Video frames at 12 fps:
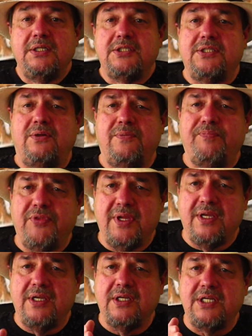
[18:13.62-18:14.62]
So
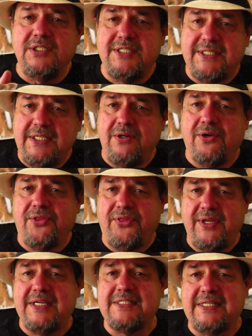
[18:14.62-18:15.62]
consider
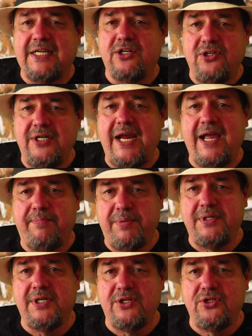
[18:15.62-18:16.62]
things that could
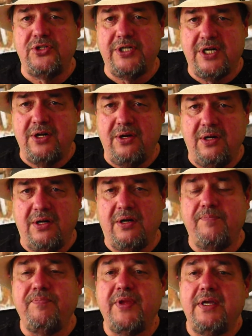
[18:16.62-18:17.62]
happen and could
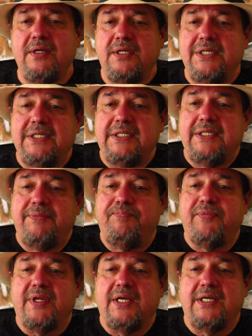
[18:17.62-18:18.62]
occur.
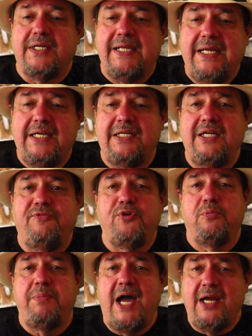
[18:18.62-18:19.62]
Again, if
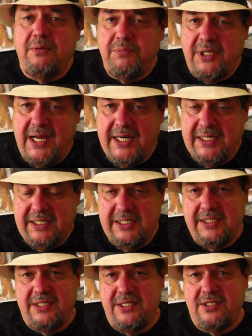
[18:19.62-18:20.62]
your bottom line
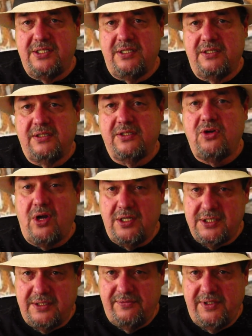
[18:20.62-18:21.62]
is
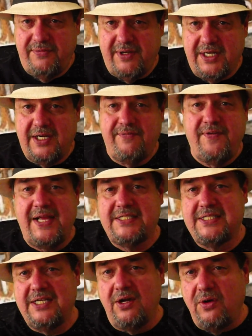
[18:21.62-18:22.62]
cost of living, if
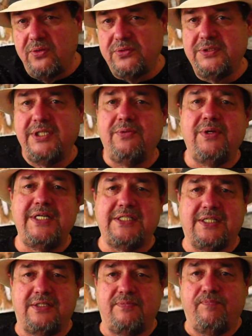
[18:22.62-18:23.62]
that's the only
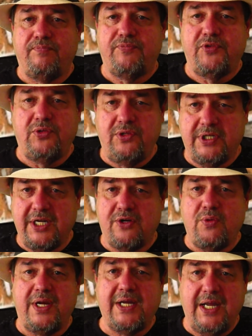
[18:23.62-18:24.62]
reason to look at
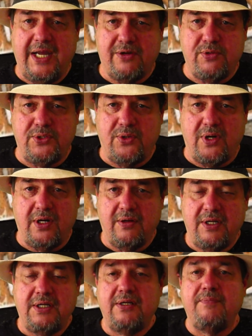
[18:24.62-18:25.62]
Cuenca, Ecuador,
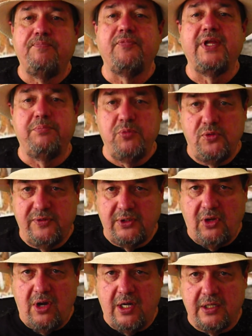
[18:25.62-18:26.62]
then move
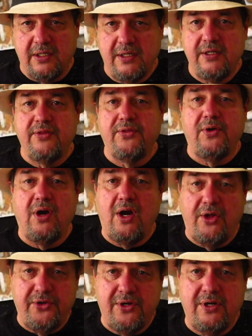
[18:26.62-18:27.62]
along. There are
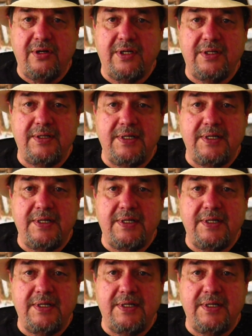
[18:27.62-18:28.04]
other